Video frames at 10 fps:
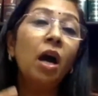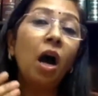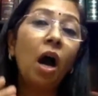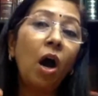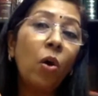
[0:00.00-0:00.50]

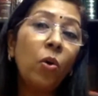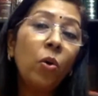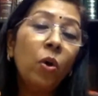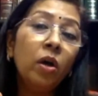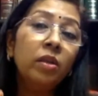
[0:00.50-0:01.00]
how
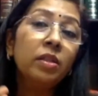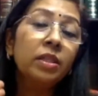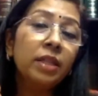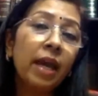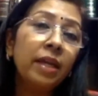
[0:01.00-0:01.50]
the
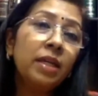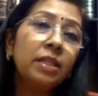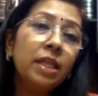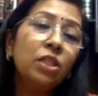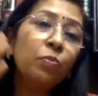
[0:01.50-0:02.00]
tenant
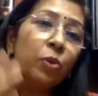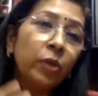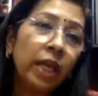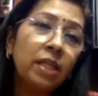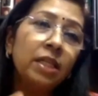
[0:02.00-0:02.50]
is
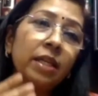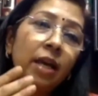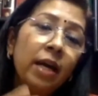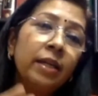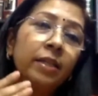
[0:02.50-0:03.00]
protected
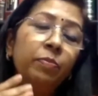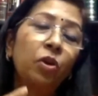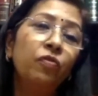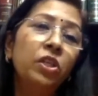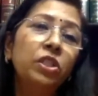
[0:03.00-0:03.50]
under the
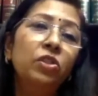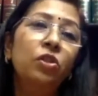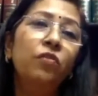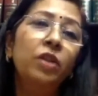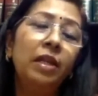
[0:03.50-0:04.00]
provisions
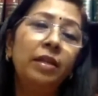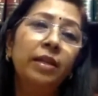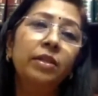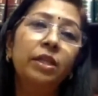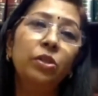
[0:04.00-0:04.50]
of Delhi
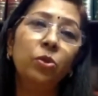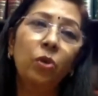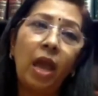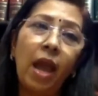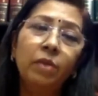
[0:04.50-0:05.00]
Rent Control
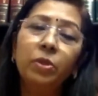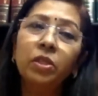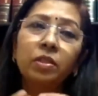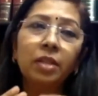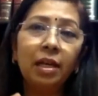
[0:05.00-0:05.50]
Act,
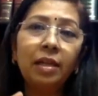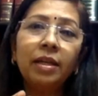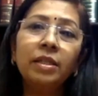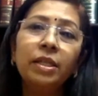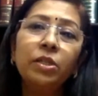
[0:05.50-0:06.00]
because Delhi
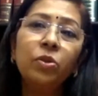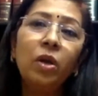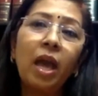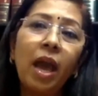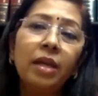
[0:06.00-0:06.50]
Rent Control
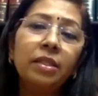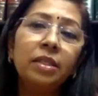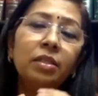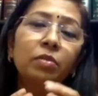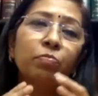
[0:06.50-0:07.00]
Act
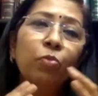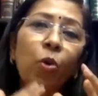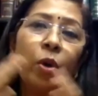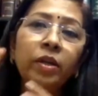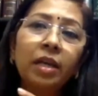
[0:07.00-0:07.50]
is
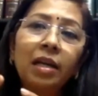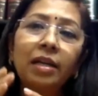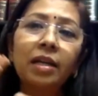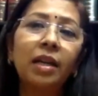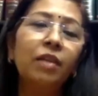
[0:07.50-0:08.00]
more
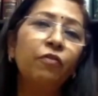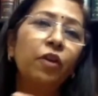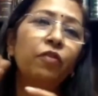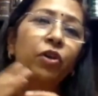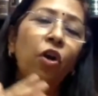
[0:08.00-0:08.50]
tilted in
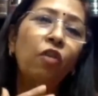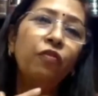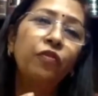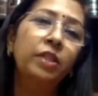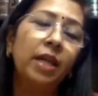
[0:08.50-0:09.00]
favor of
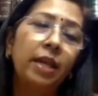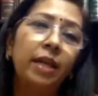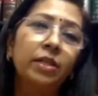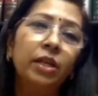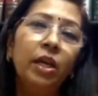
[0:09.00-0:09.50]

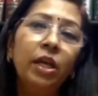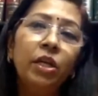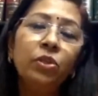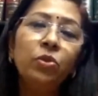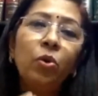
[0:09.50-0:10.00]
tenant.
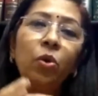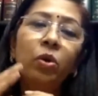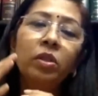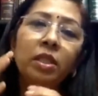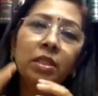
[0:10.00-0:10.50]
So
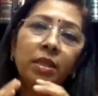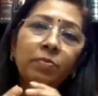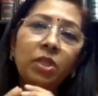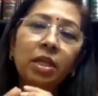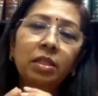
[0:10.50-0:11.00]
this
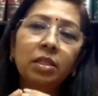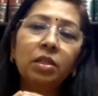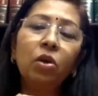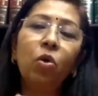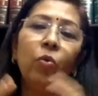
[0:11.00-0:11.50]
subject,
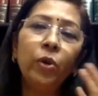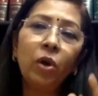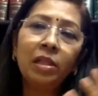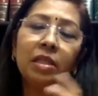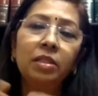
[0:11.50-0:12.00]

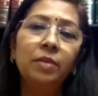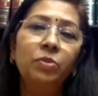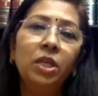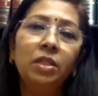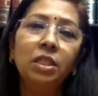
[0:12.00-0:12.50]
overall this
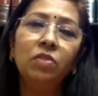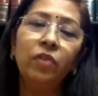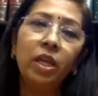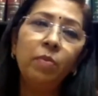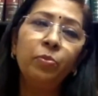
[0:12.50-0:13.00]
subject is
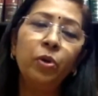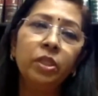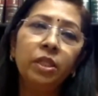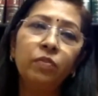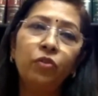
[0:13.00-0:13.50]
very
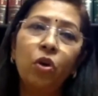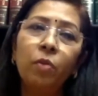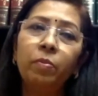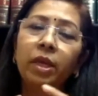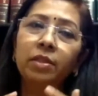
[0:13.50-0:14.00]
important
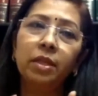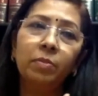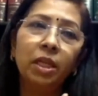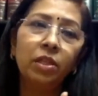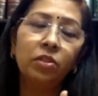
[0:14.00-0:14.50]
from
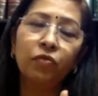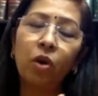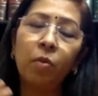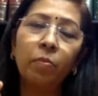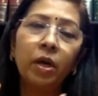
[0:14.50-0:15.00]

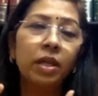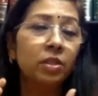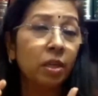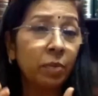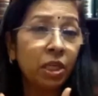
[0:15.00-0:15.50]

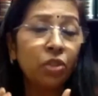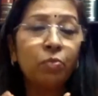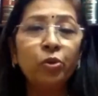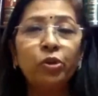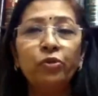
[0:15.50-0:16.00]

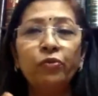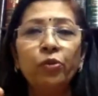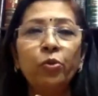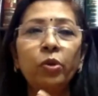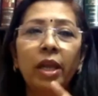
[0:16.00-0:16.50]
examination point of
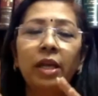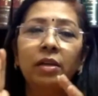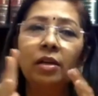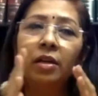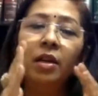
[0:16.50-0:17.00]
view, like
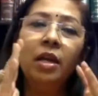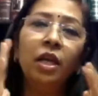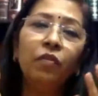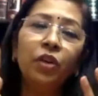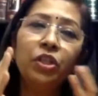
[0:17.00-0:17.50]

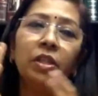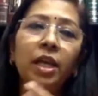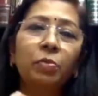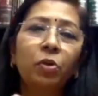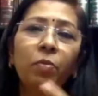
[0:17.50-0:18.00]
eviction,
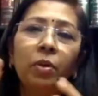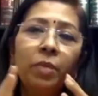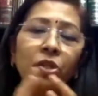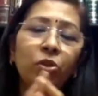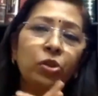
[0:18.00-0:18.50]
that
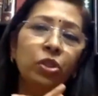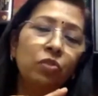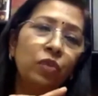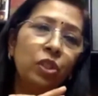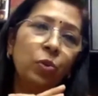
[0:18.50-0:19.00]
problem-based
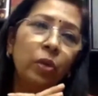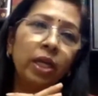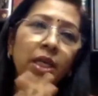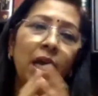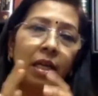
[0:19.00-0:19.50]
questions which you
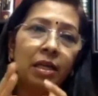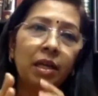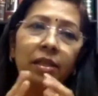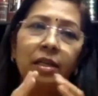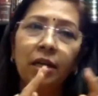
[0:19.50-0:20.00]
get.
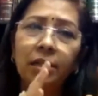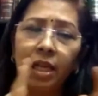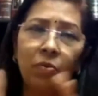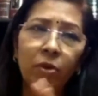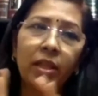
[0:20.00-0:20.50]
I'll
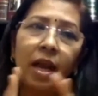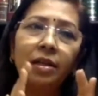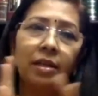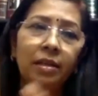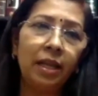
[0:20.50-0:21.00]
deal with that
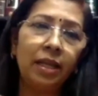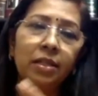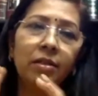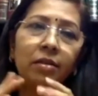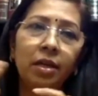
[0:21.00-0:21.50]
in
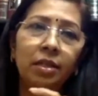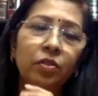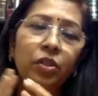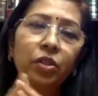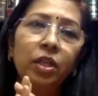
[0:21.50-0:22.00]
later
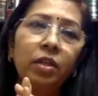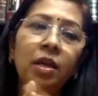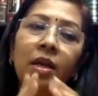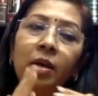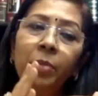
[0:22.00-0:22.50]
discussion.
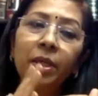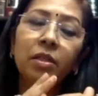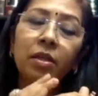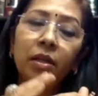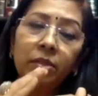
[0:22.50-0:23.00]
But
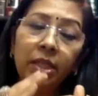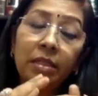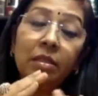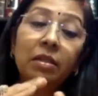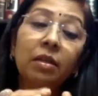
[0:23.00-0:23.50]

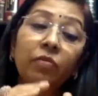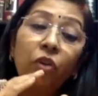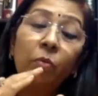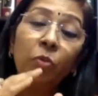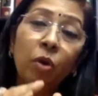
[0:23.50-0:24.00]
yes,
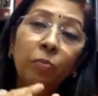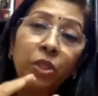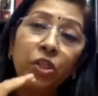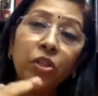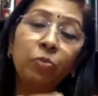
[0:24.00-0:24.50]
from
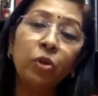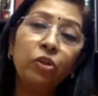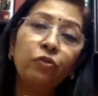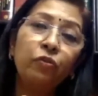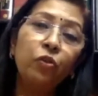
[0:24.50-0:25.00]
competition
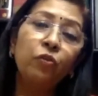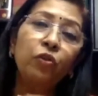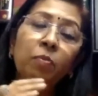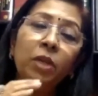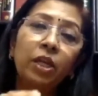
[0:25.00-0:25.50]
point of view,
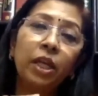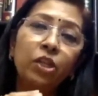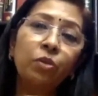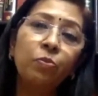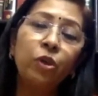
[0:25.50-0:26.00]
from
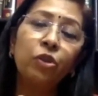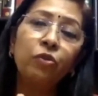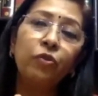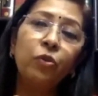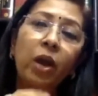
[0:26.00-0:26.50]
litigation point
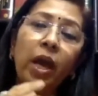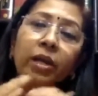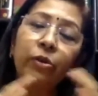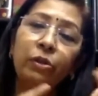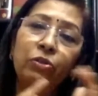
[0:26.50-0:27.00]
of view,
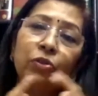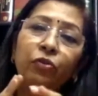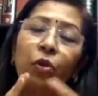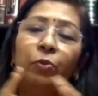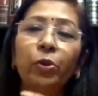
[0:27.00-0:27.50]
and also
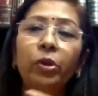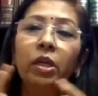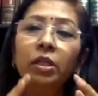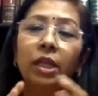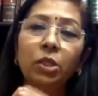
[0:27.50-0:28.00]
from your
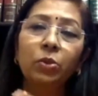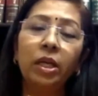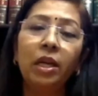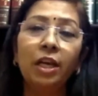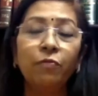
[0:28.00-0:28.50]

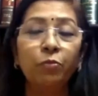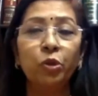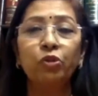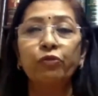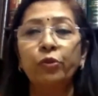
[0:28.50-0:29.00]
day-to-day life
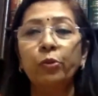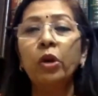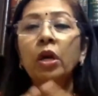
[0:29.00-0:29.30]
point of view.